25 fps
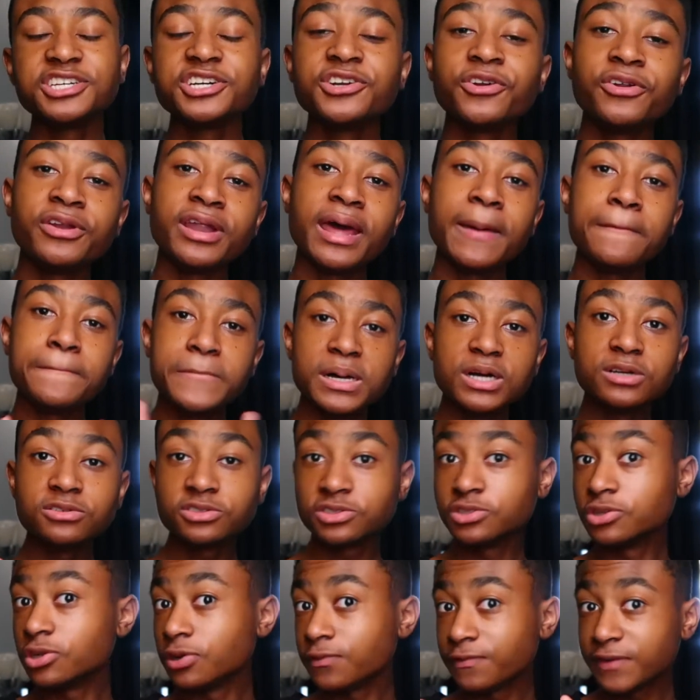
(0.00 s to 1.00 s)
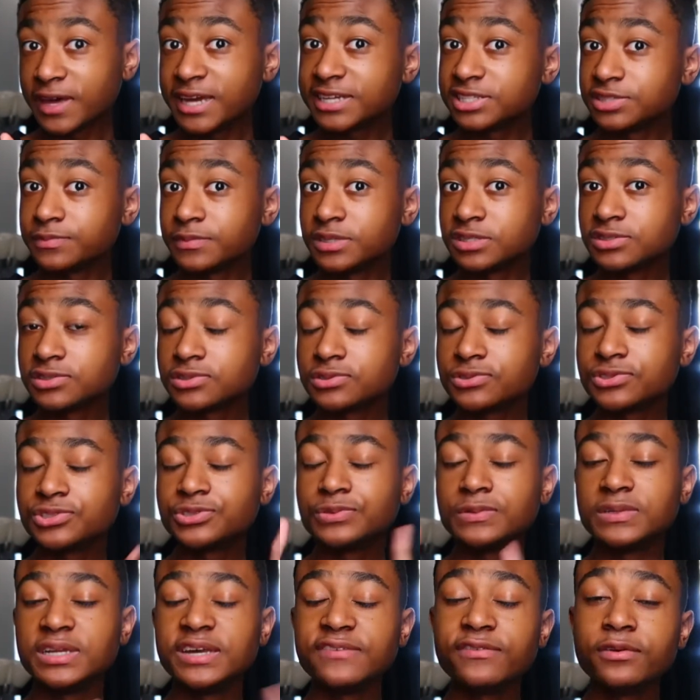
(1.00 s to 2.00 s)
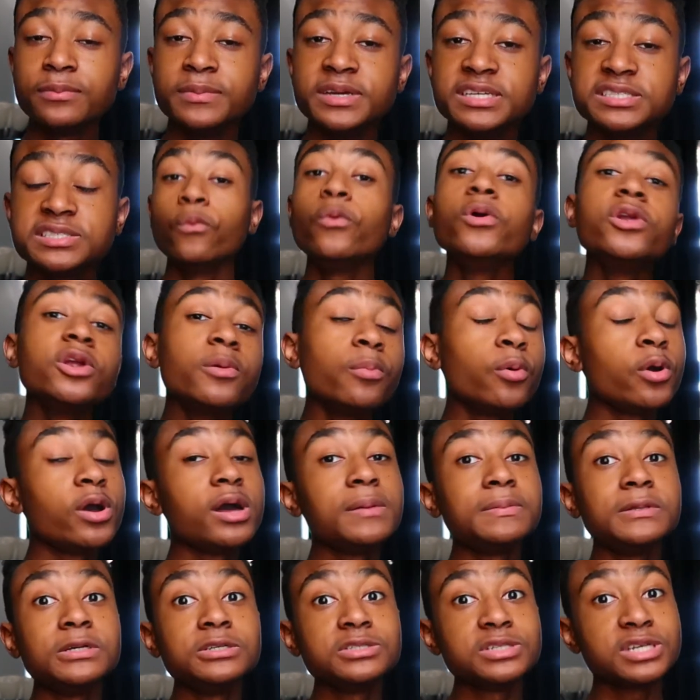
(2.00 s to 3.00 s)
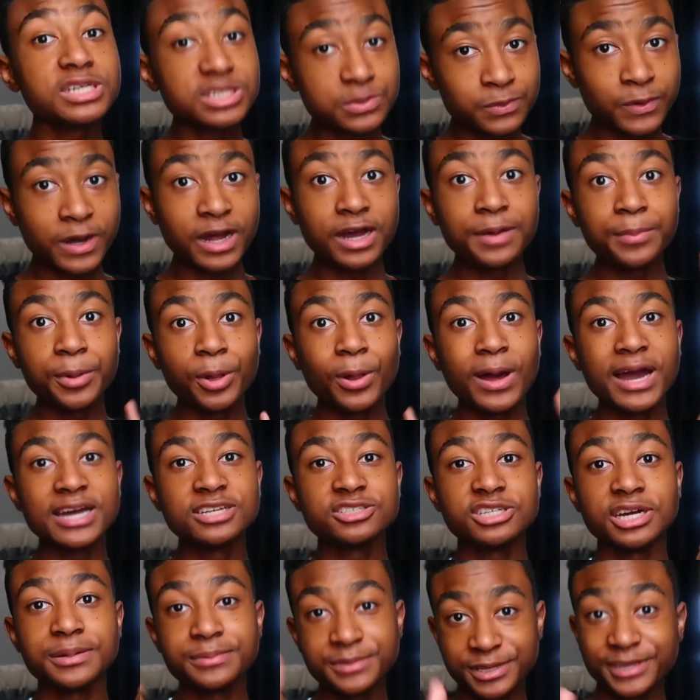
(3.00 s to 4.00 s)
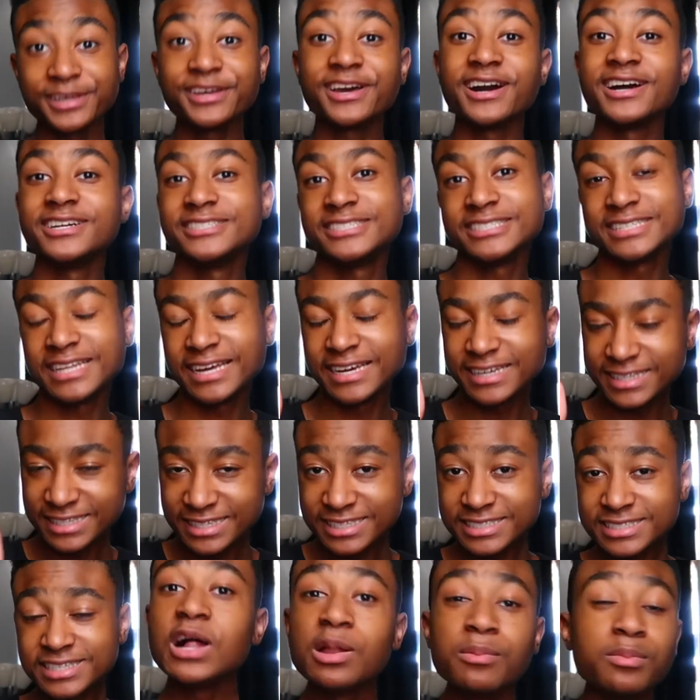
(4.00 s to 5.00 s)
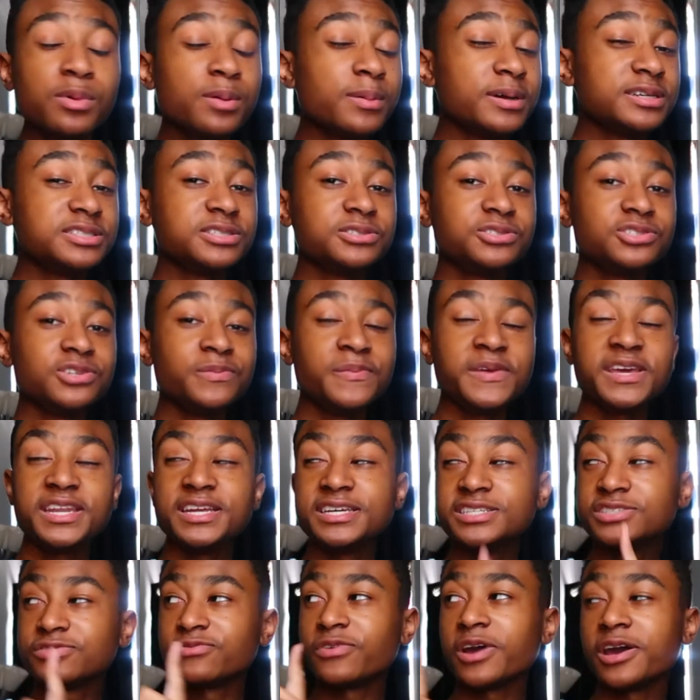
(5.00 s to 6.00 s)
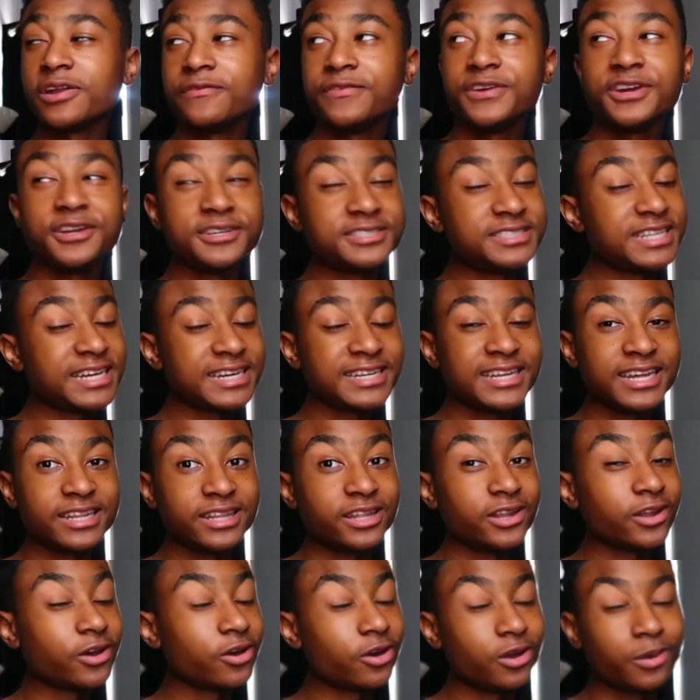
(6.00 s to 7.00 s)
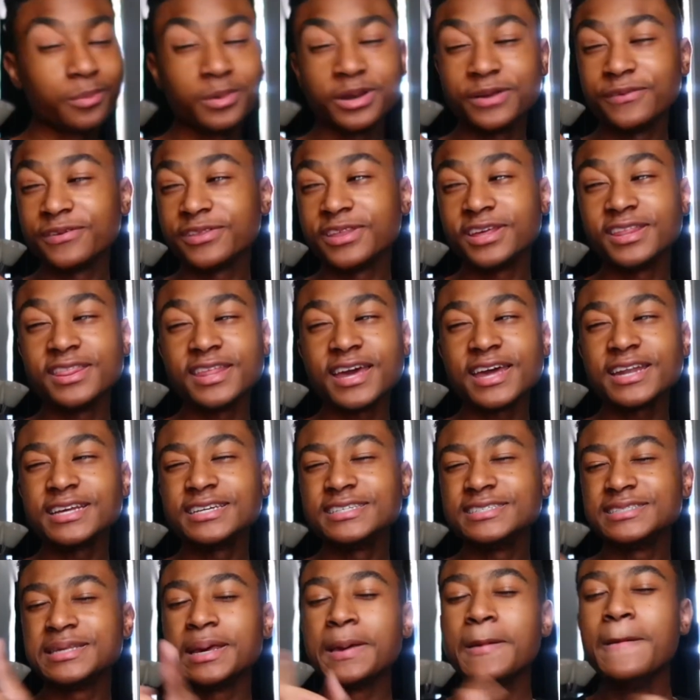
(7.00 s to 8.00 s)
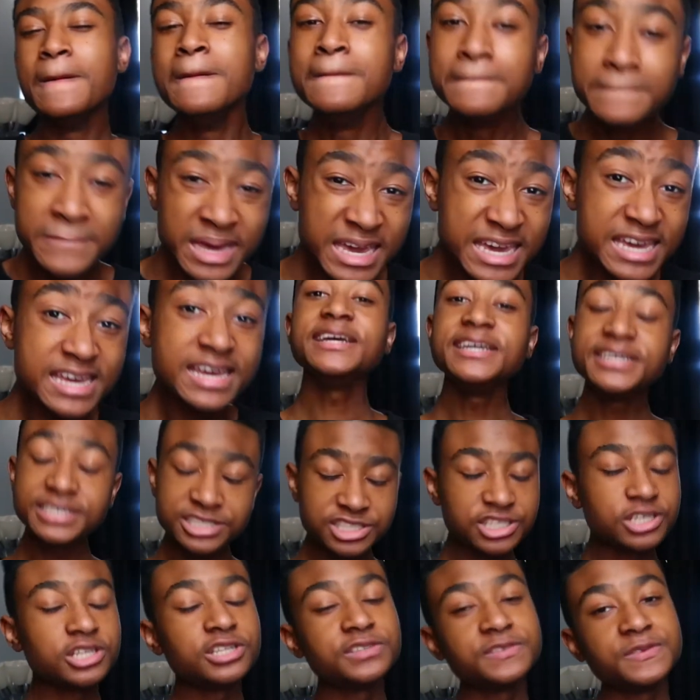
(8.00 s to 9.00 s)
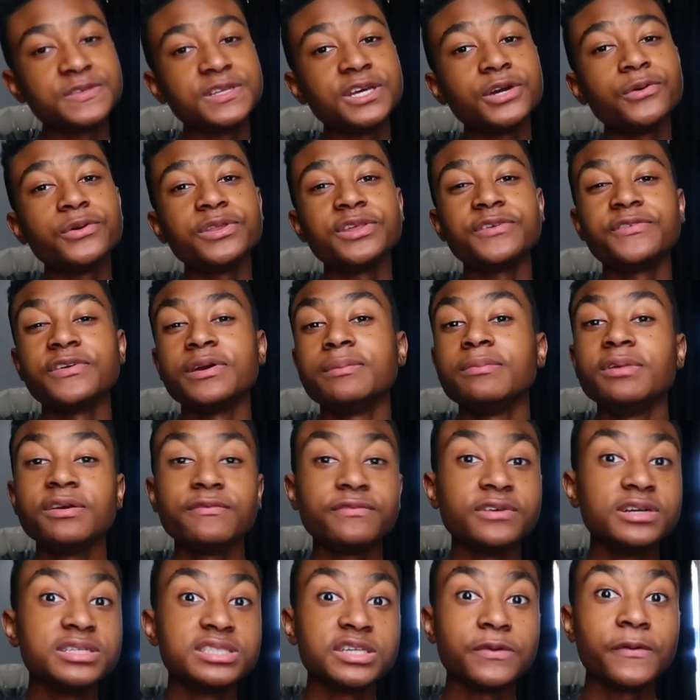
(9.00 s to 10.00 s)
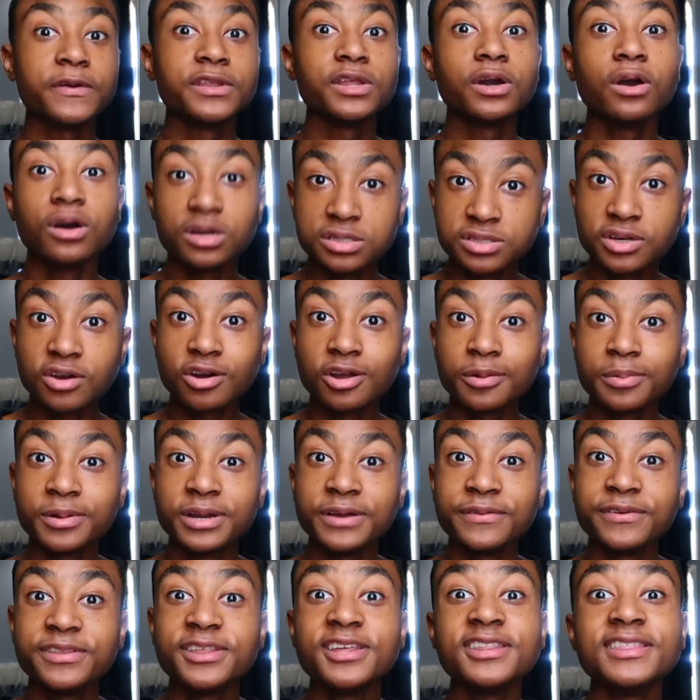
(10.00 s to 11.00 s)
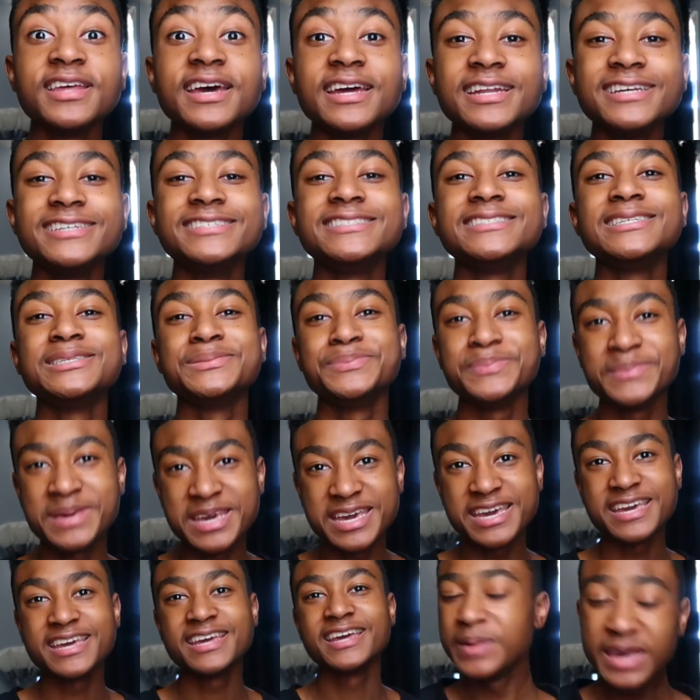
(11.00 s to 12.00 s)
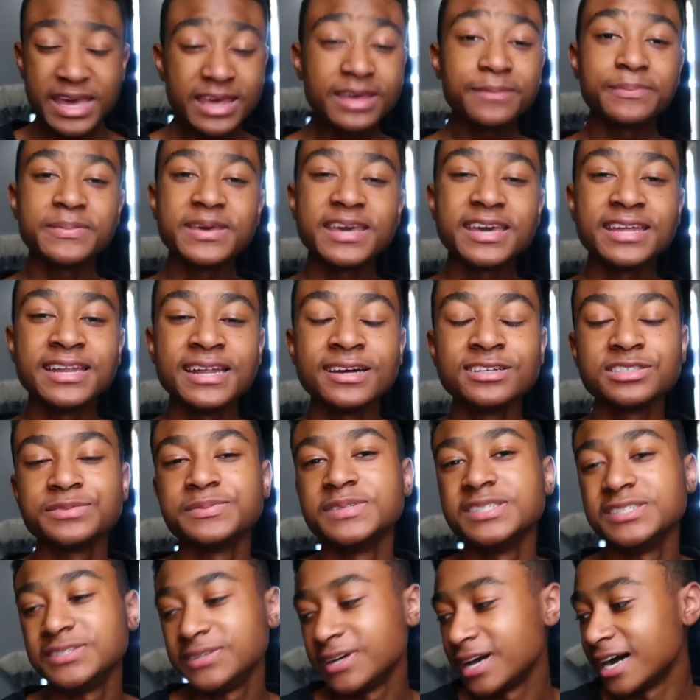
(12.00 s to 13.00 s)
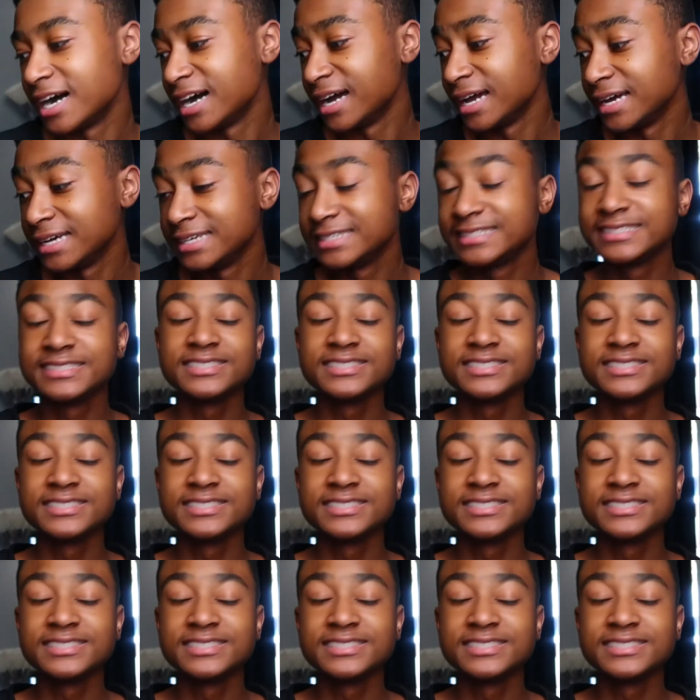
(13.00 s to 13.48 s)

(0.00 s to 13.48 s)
Turn on that post notification bell so that you will never miss when your boy uploads, because when I upload, I drop good content like this. Follow me on my social medias right over here to stay connected and caught up on everything that is me. And share this video with your family and friends. That way they're also caught up on everything that is me. Big, big announcement, you guys.